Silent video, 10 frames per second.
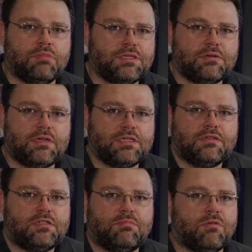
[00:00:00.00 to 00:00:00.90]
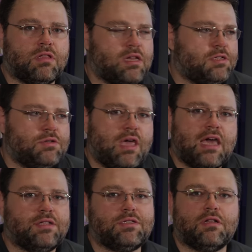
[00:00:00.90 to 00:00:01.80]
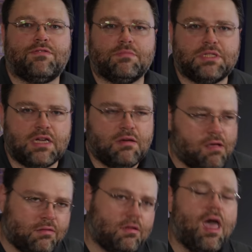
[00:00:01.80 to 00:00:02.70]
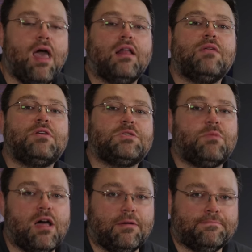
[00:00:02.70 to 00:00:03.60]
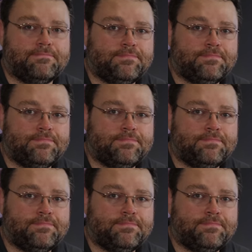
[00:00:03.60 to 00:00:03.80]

Blizzard doesn't support Linux. You can't install it from Steam. Let me explain.